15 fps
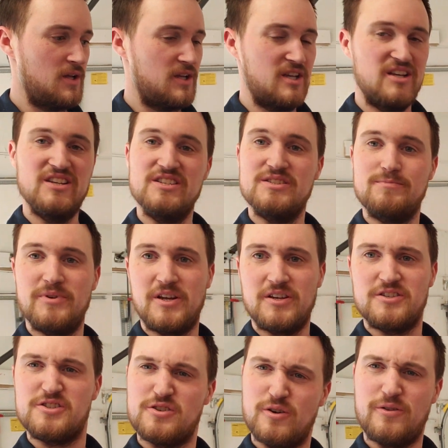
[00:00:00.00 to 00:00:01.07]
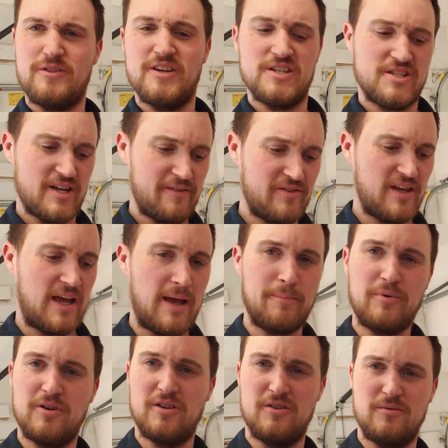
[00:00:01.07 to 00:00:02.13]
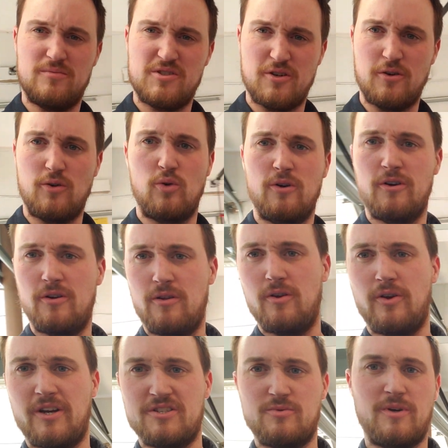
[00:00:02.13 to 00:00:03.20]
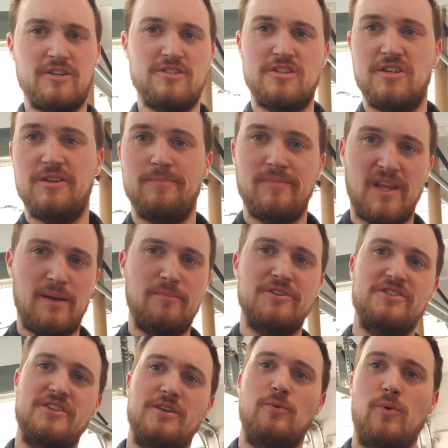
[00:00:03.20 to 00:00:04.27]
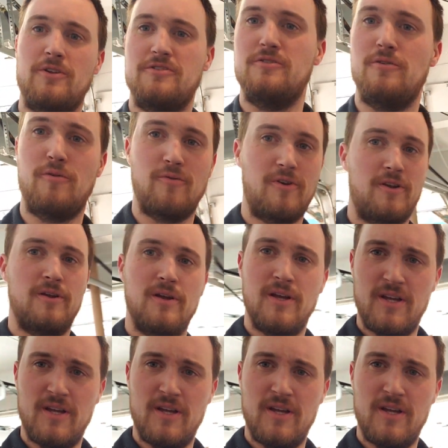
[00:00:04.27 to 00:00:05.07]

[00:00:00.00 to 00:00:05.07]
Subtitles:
is because certain things have to happen in certain order, you know, X, Y, Z, A, B, C, 1, 2, 3,